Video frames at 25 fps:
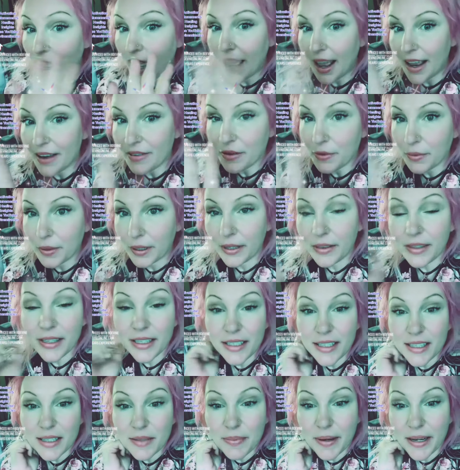Hey everyone,
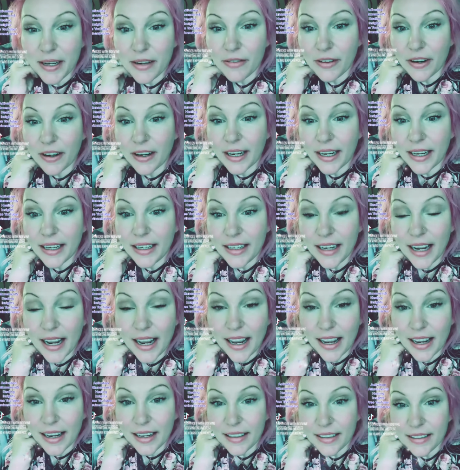this is B Devine,
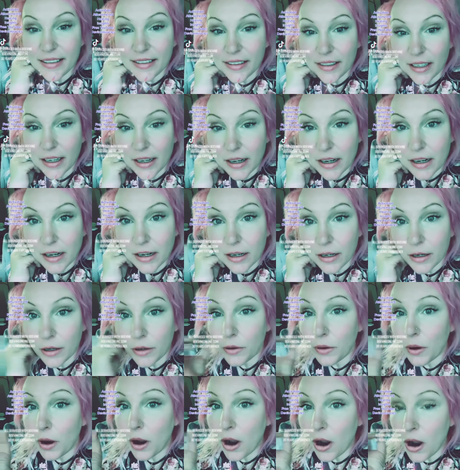and uh,
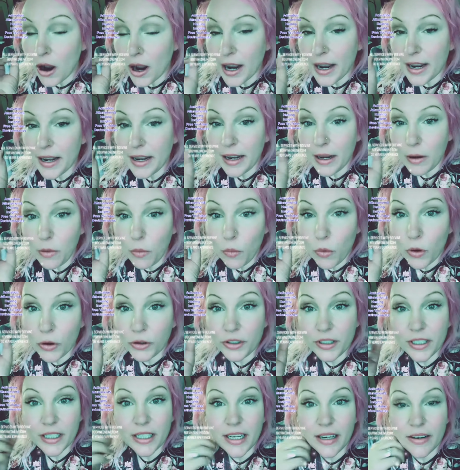I
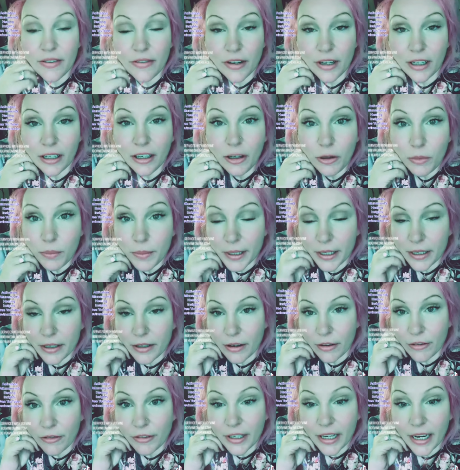want to give a little bit
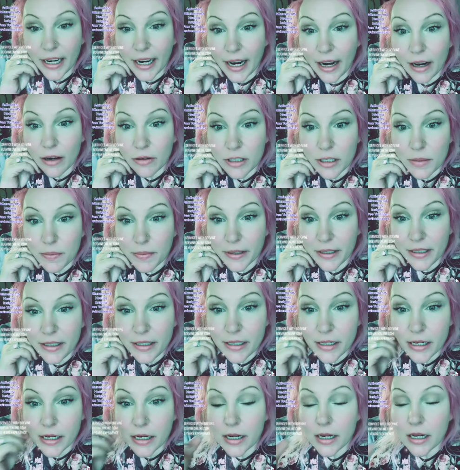of an
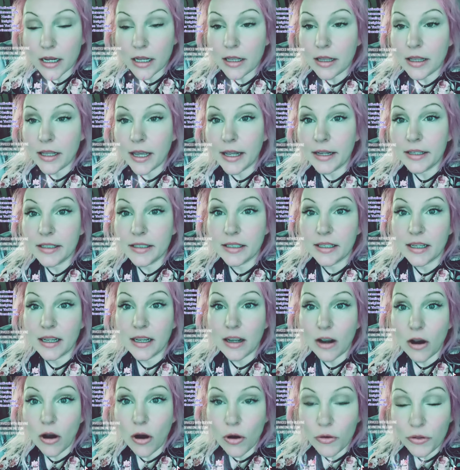announcement that
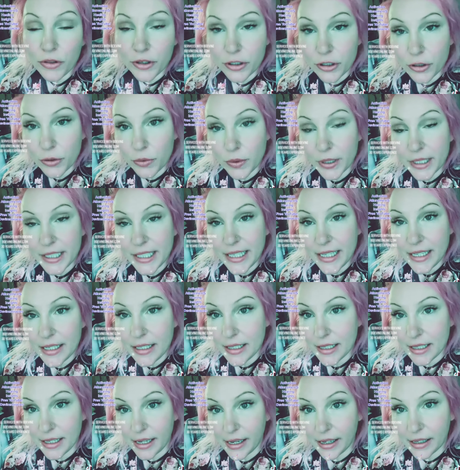on the
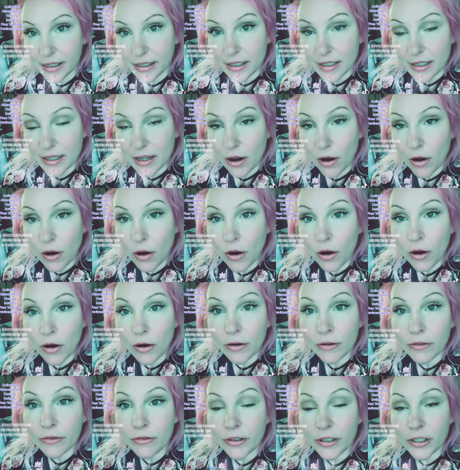26th
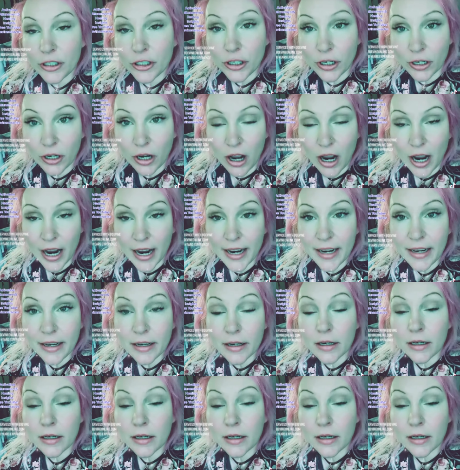of July,